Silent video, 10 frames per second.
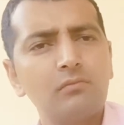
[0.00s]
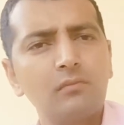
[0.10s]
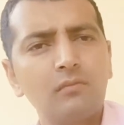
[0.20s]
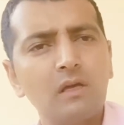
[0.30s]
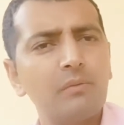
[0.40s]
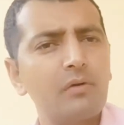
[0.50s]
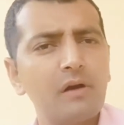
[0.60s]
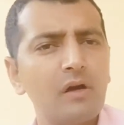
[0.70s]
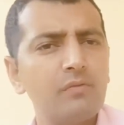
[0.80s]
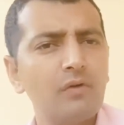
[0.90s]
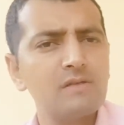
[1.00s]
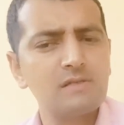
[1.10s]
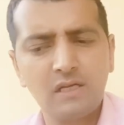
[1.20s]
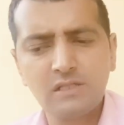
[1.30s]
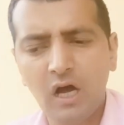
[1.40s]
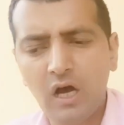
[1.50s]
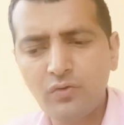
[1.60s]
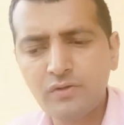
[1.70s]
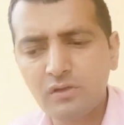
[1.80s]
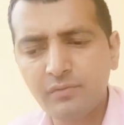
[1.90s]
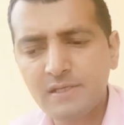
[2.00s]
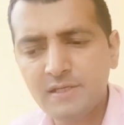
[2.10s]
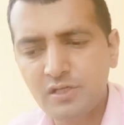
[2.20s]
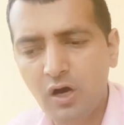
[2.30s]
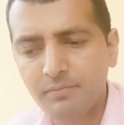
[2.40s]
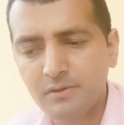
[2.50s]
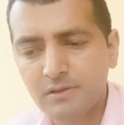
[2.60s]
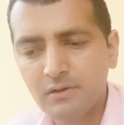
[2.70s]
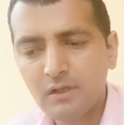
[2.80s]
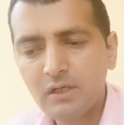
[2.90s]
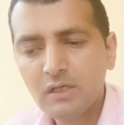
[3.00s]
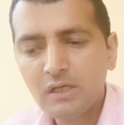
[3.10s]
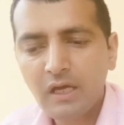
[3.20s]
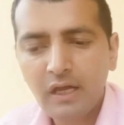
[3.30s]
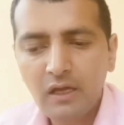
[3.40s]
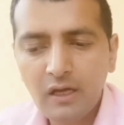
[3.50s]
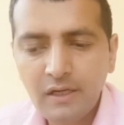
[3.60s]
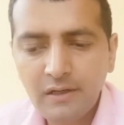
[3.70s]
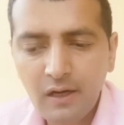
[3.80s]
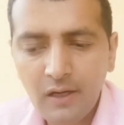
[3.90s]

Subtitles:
In front of one such house, we stopped, and